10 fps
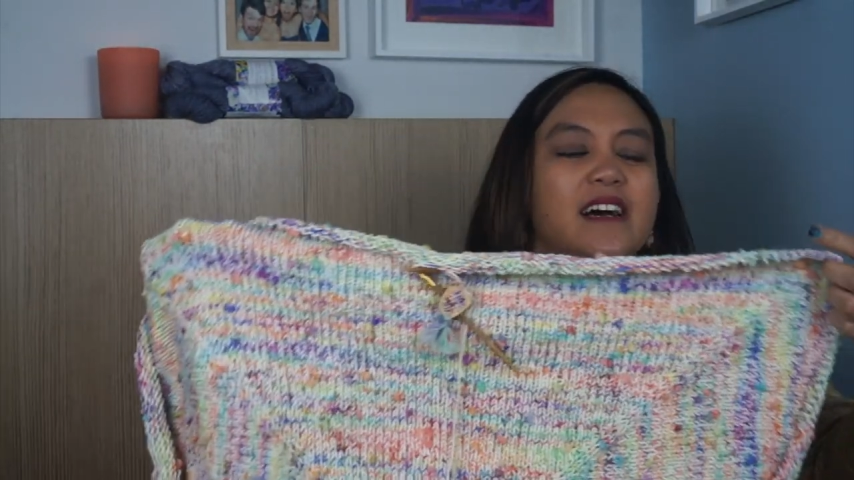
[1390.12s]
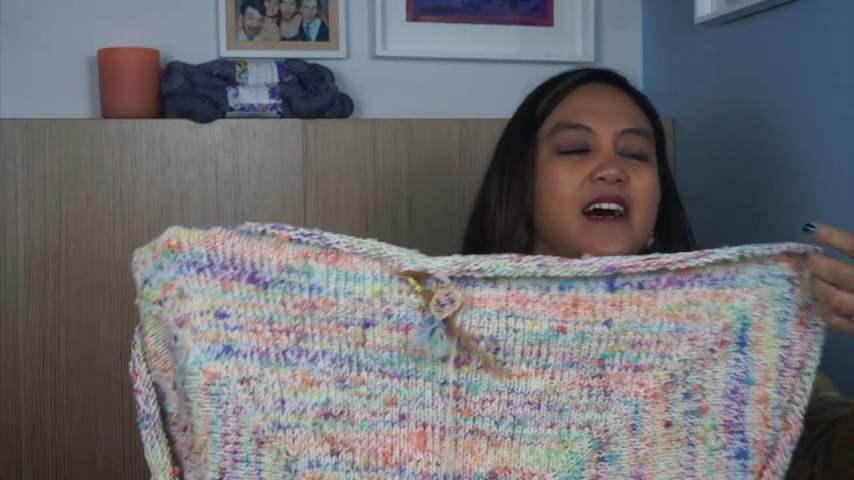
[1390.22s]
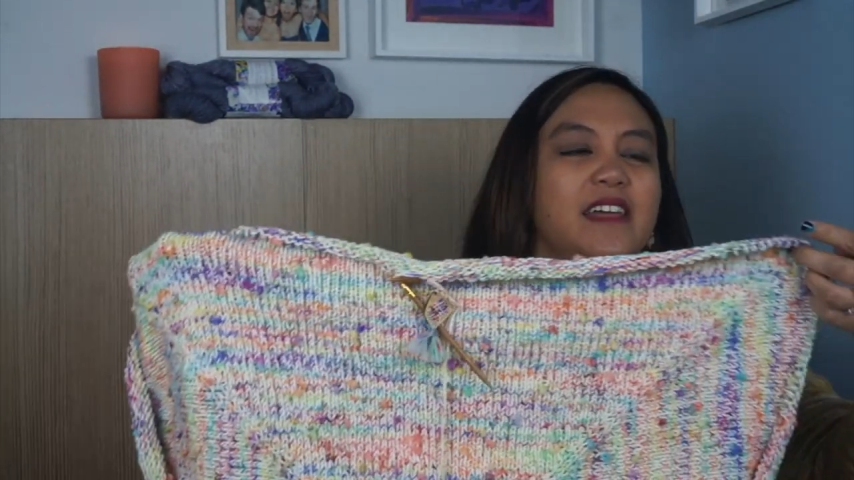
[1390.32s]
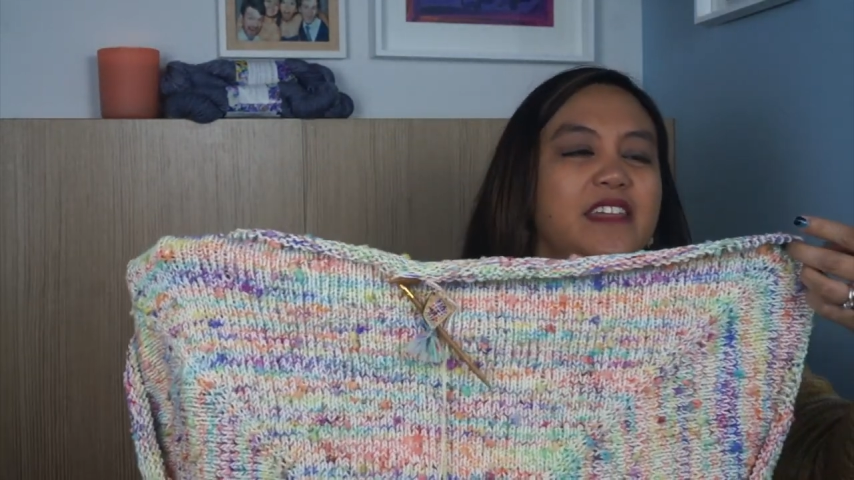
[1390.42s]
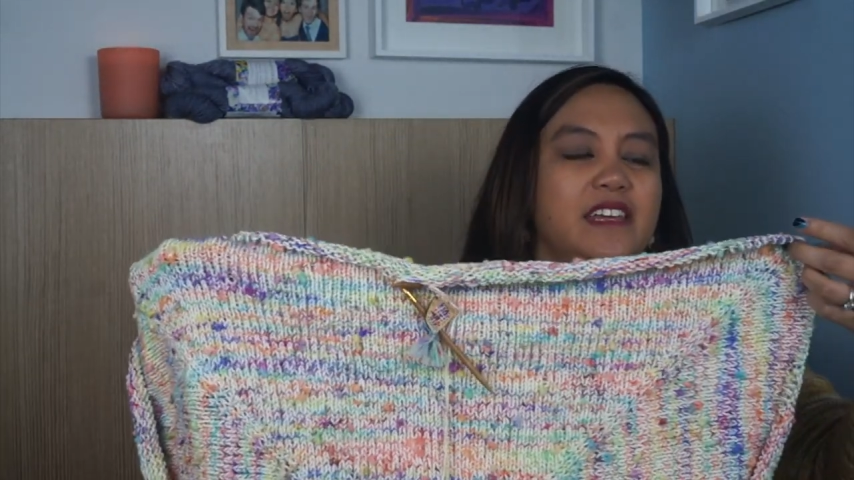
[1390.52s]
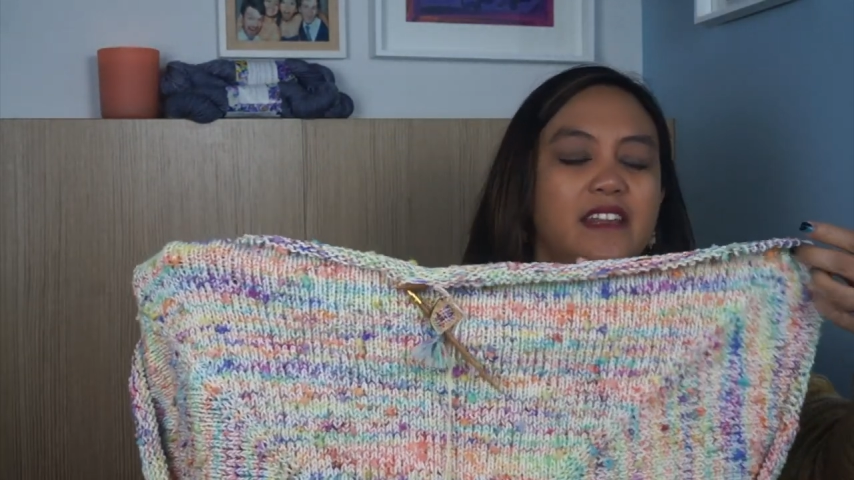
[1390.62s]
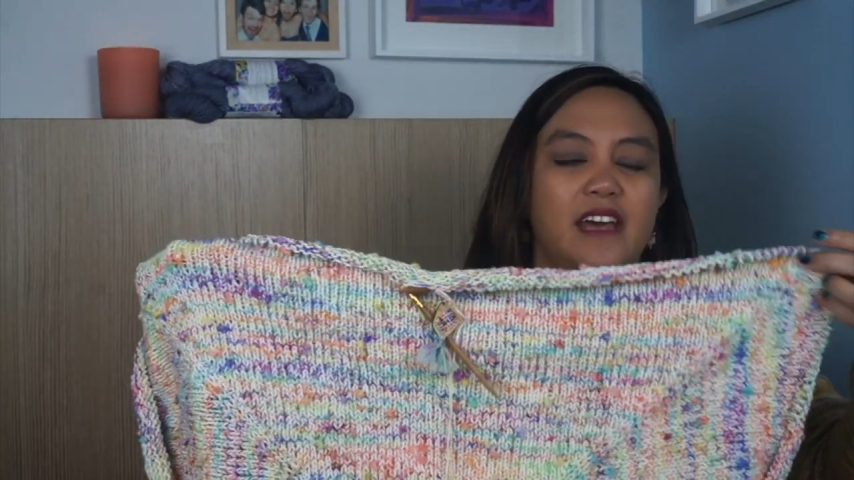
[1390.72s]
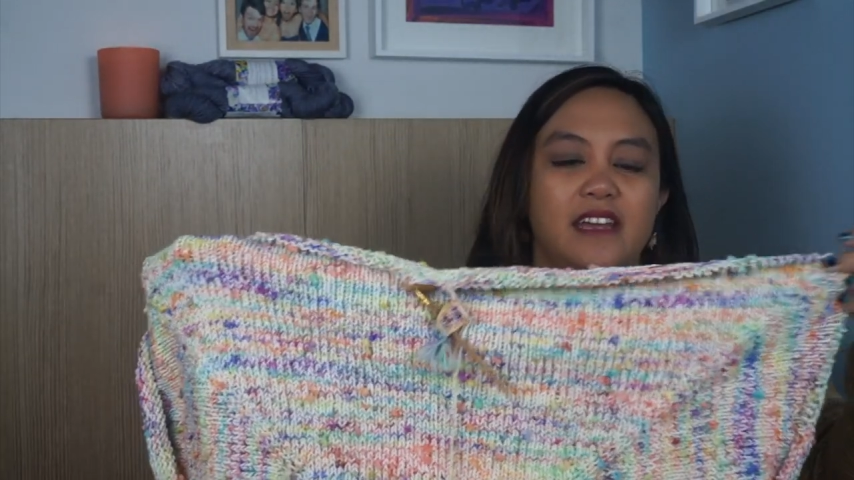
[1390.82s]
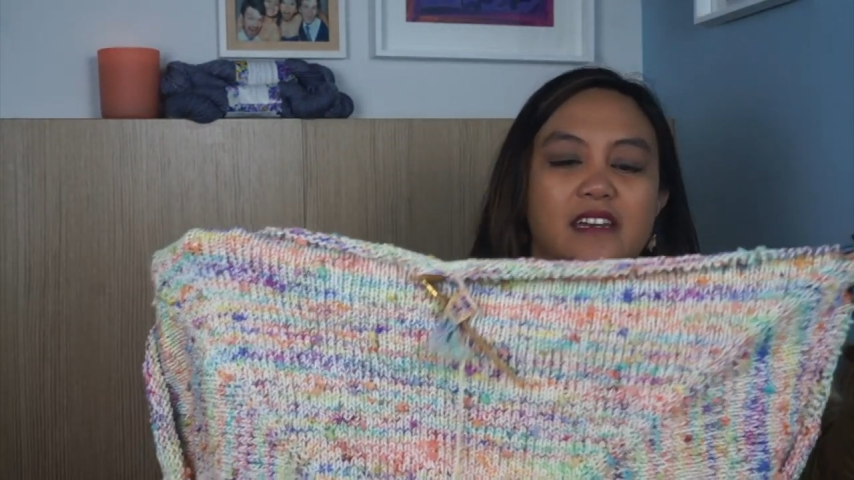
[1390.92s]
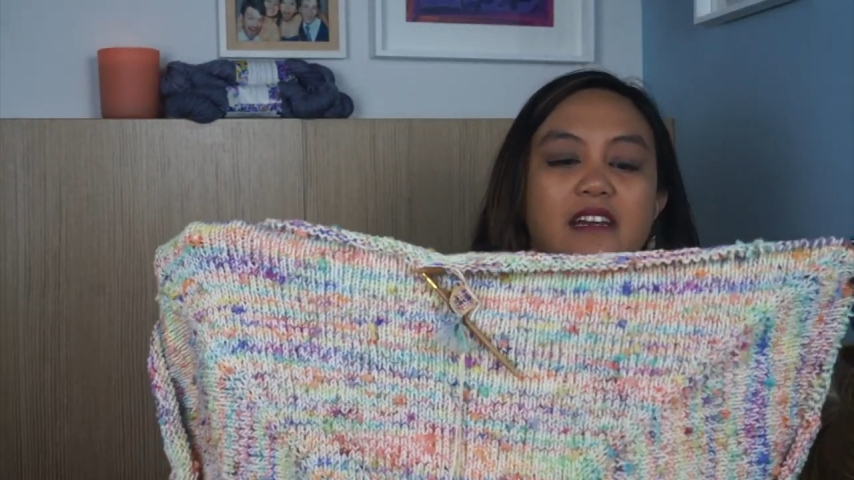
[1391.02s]
I think
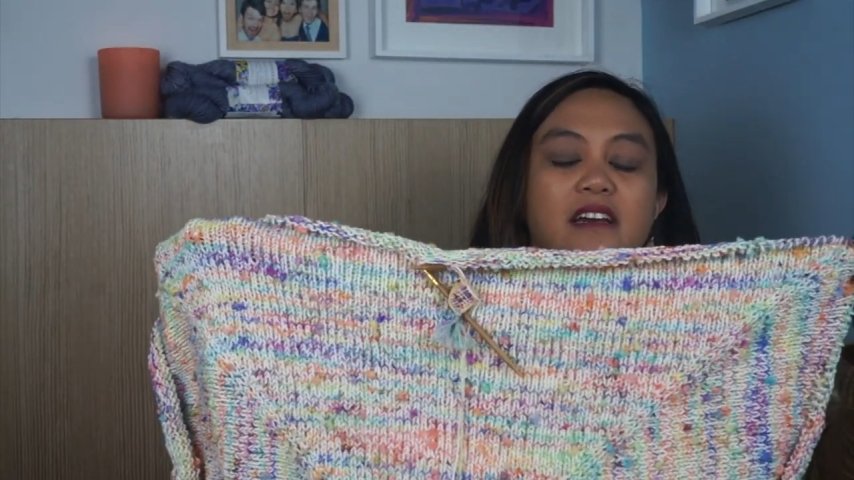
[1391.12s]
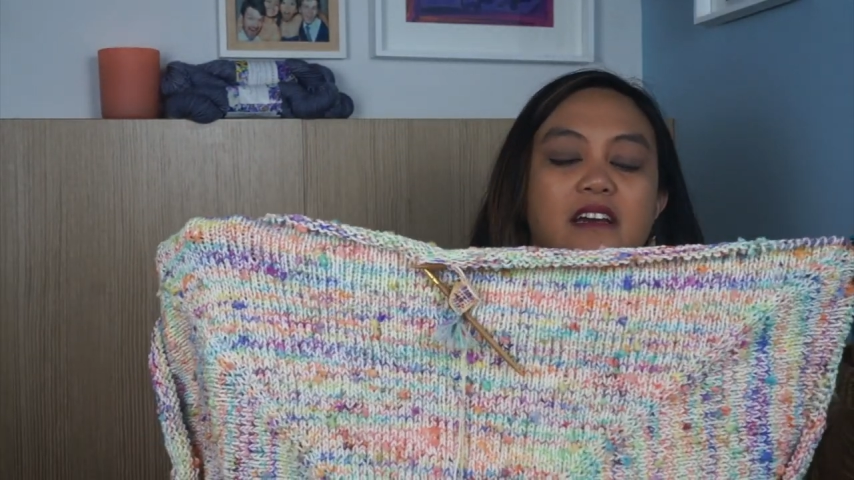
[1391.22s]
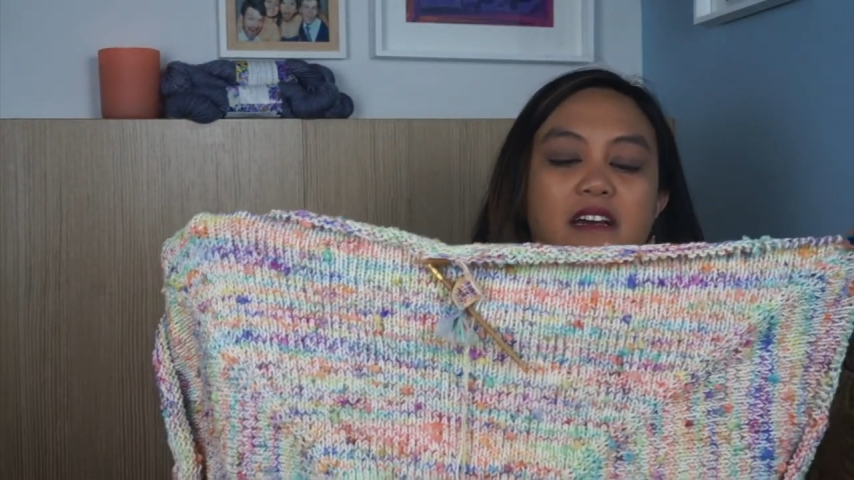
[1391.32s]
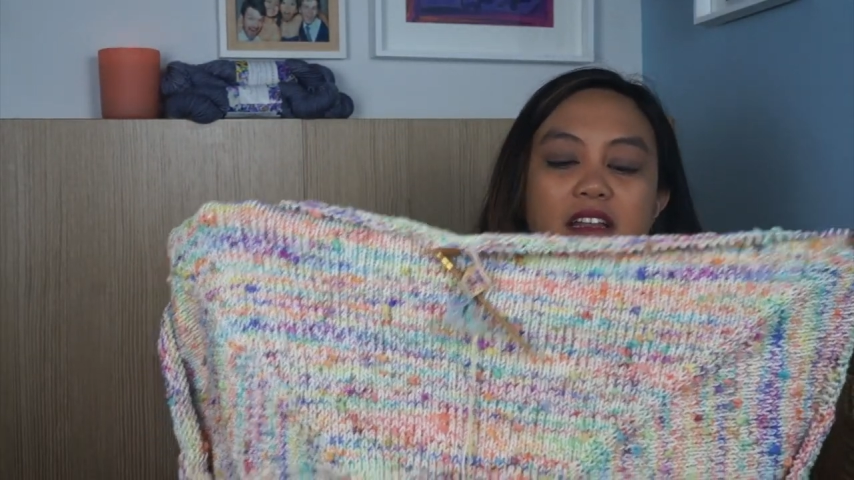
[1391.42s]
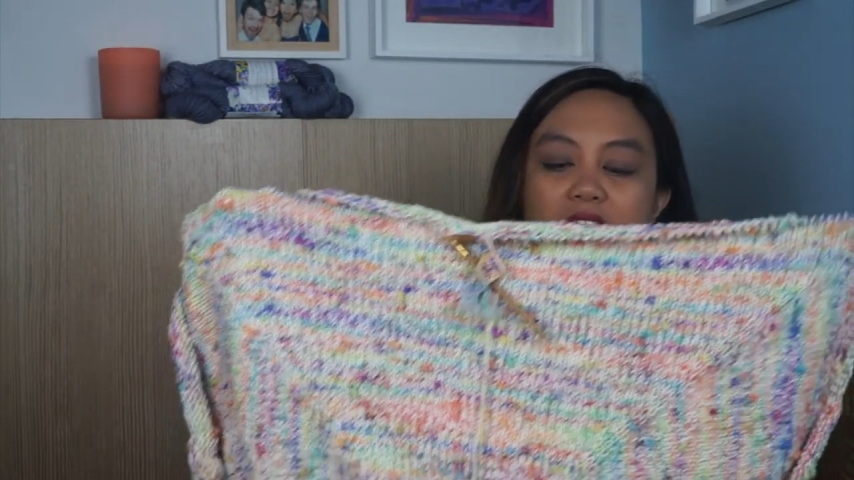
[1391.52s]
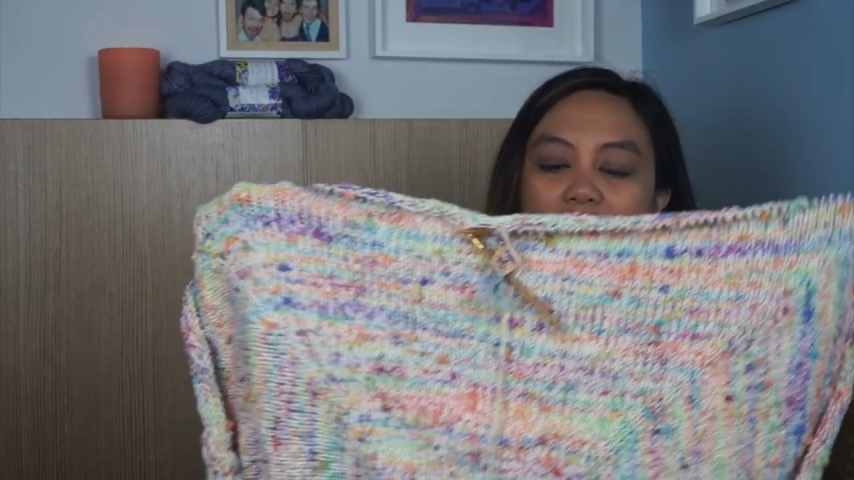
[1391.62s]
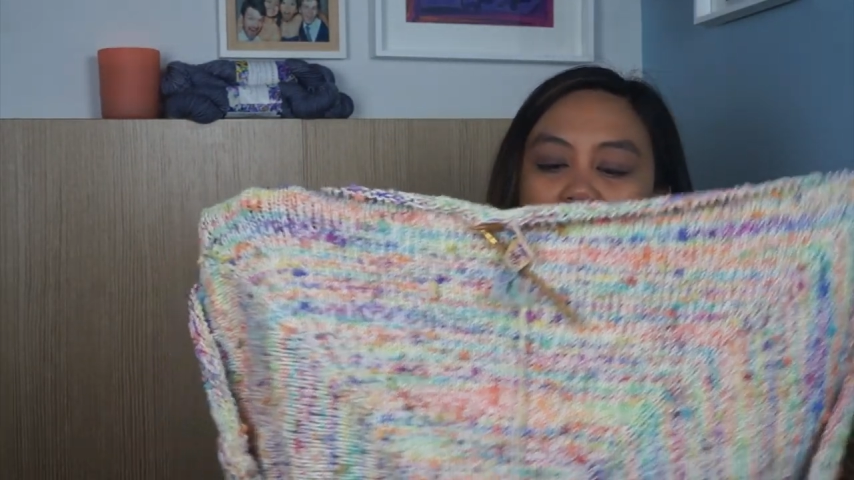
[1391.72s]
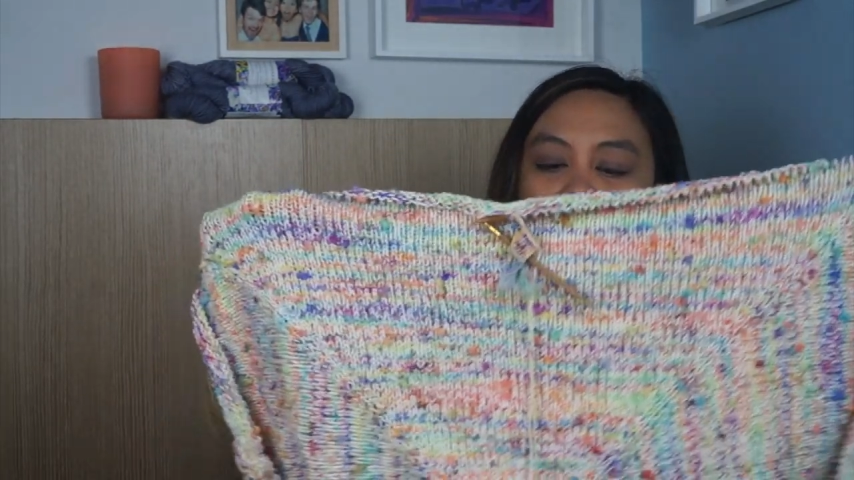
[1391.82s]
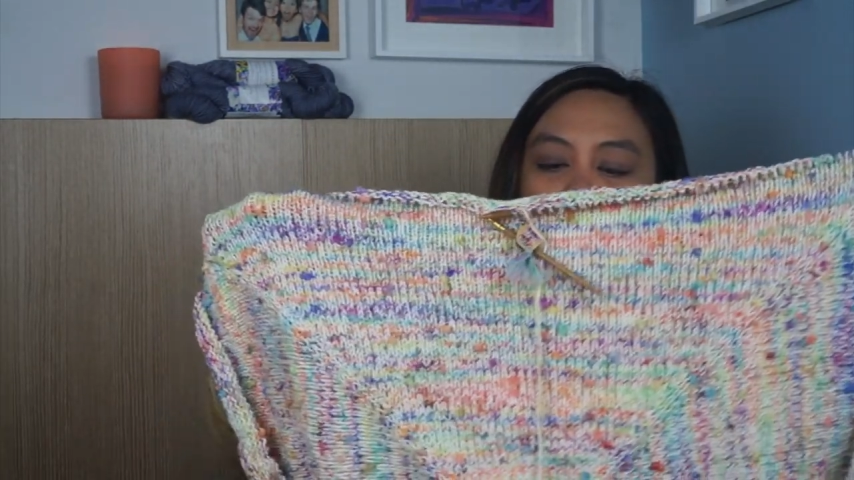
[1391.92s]
that the idea